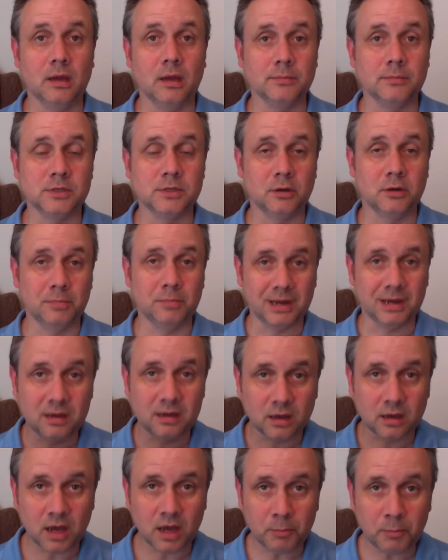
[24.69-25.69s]
So my
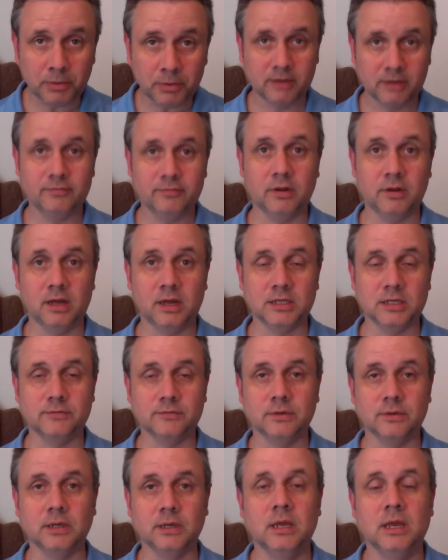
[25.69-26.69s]
company
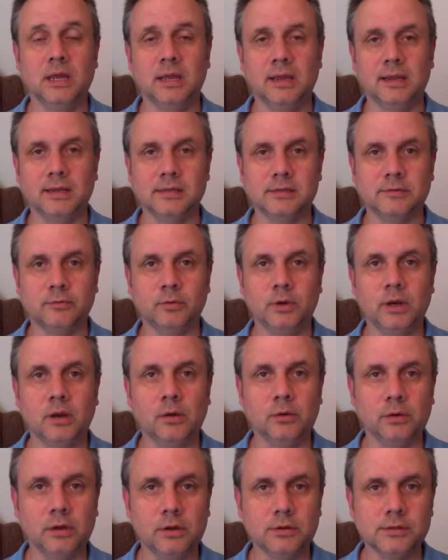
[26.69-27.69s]
philosophy is if we
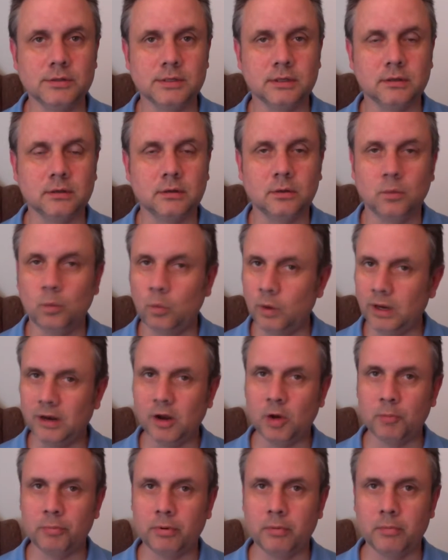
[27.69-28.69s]
don't use it, we
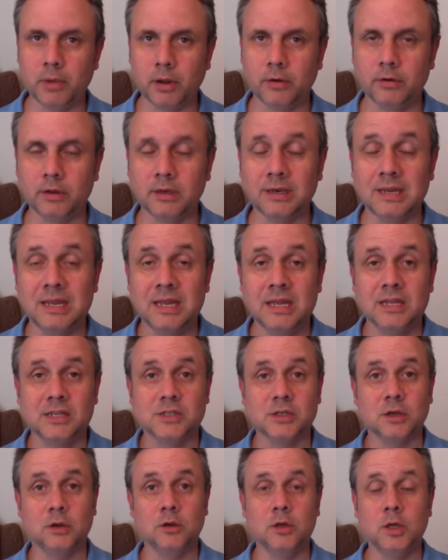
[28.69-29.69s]
don't promote it.
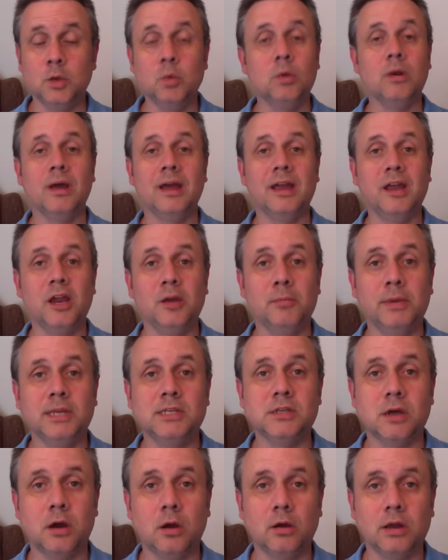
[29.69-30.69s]
So you will not hear me
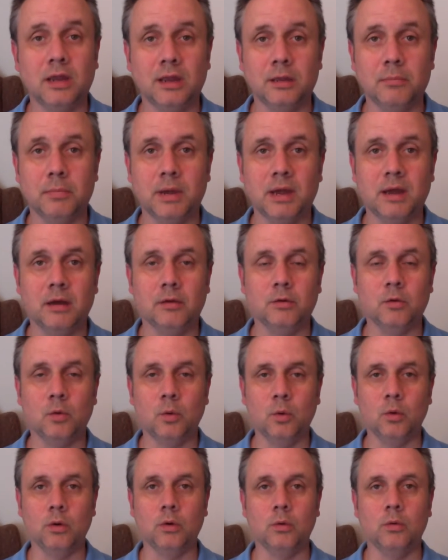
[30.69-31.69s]
talking about
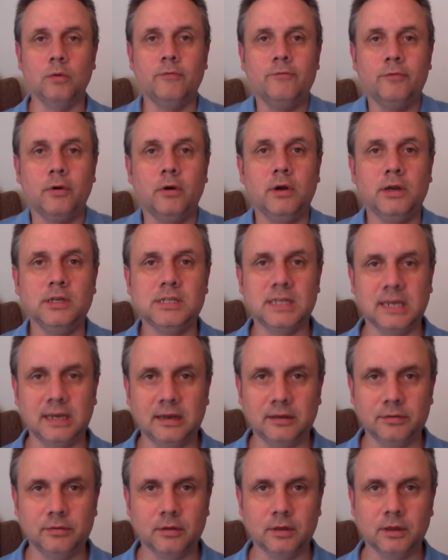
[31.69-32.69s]
or referring to
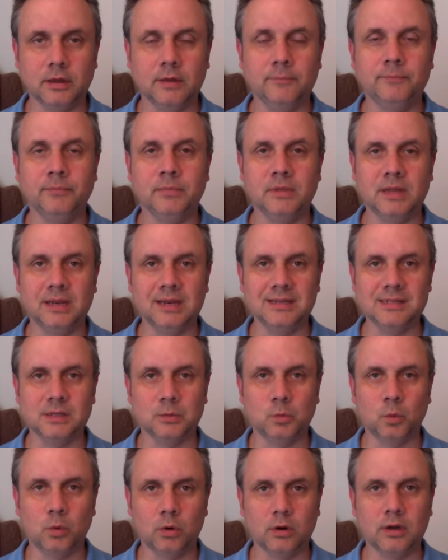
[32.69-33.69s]
anything that
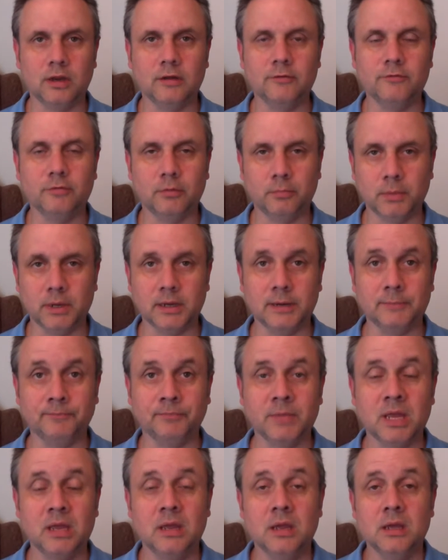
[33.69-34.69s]
isn't working for me.
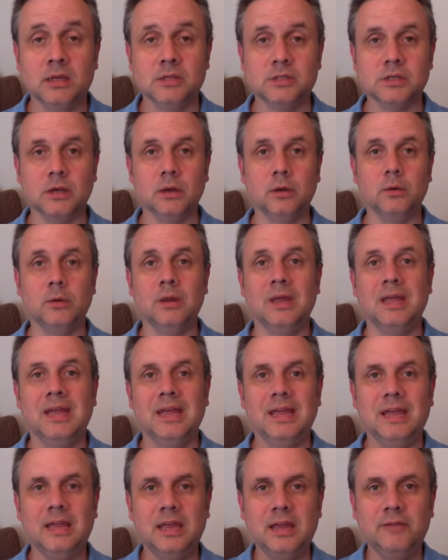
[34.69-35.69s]
So
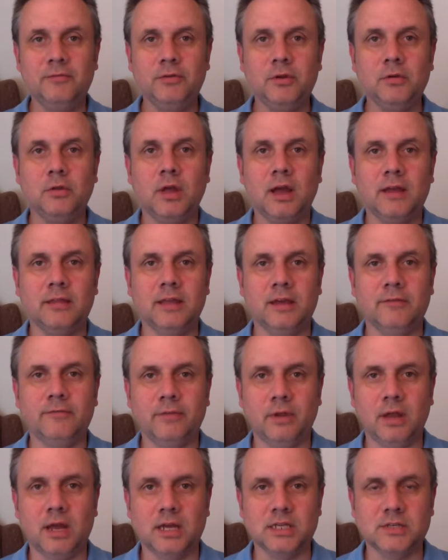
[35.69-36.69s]
if you like that
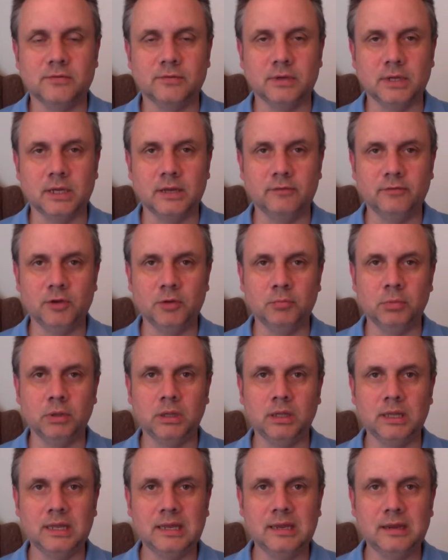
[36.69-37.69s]
philosophy, if you
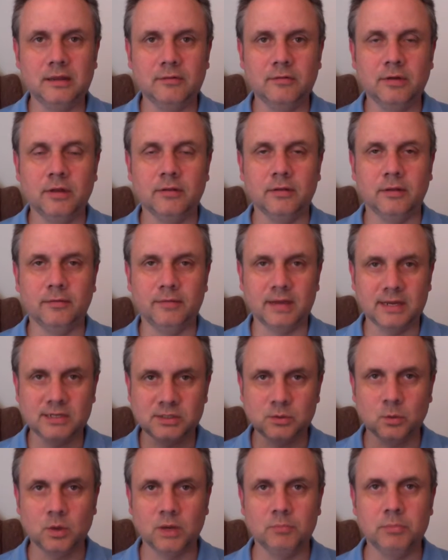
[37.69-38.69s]
believe that
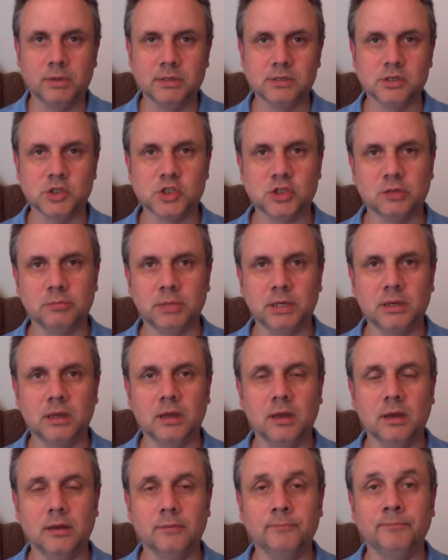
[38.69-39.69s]
that's the way business should be
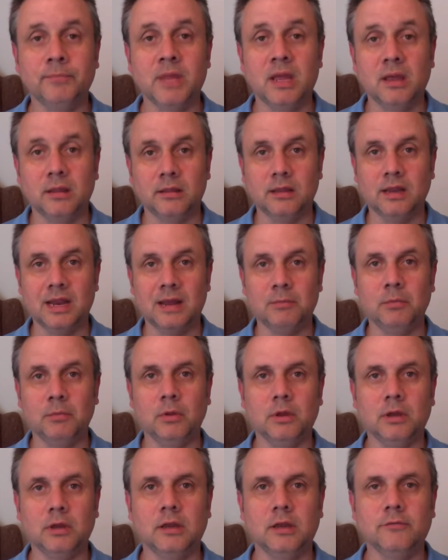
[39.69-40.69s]
done, then I'm
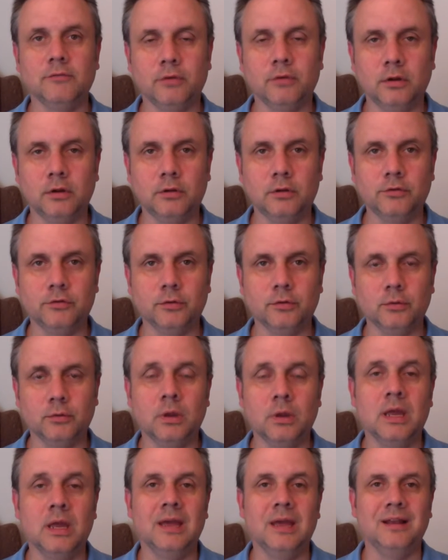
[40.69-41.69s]
looking for you to
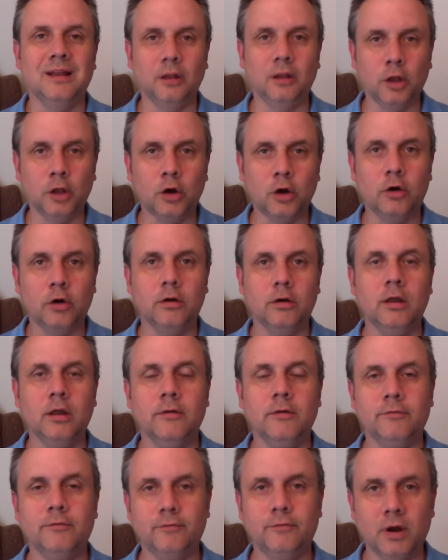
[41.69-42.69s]
learn
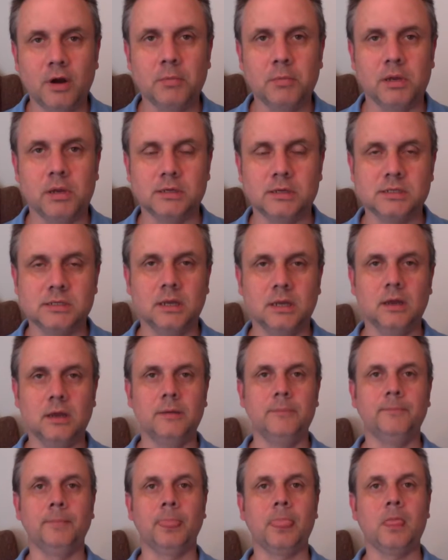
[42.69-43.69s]
from us.
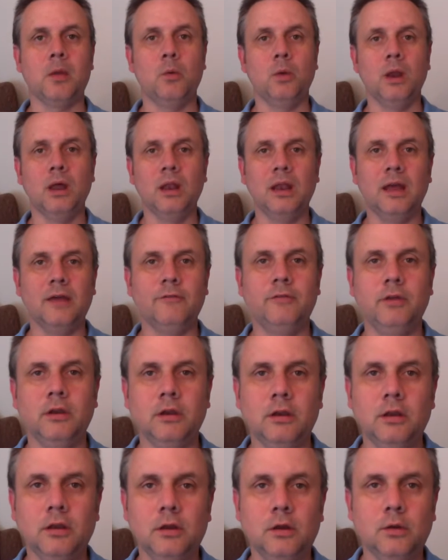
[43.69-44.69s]
What I'd like for
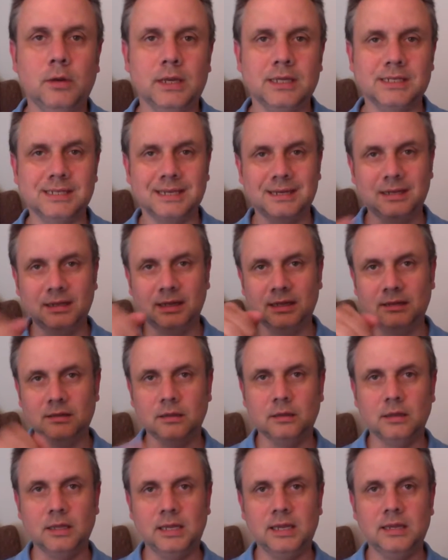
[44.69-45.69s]
you to do is click
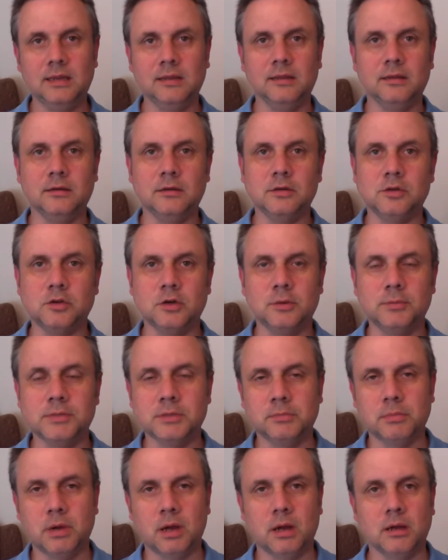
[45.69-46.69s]
the link in the
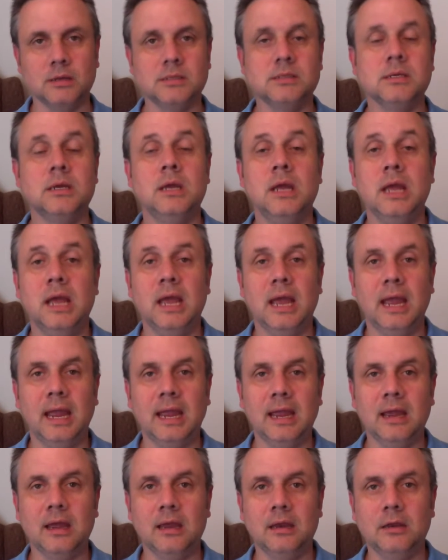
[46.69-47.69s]
description box
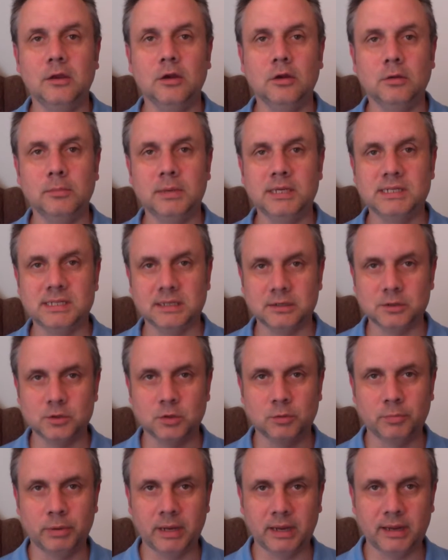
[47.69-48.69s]
and you're going to be sent
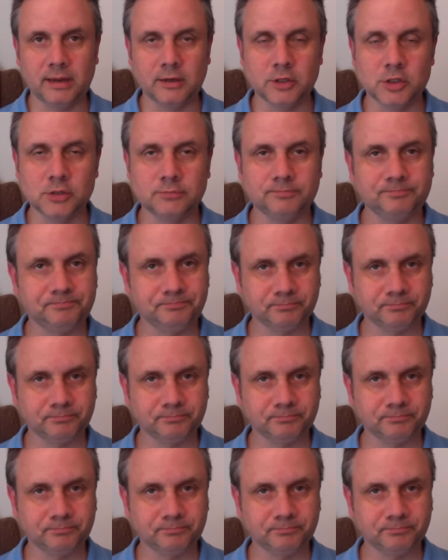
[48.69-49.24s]
to a page.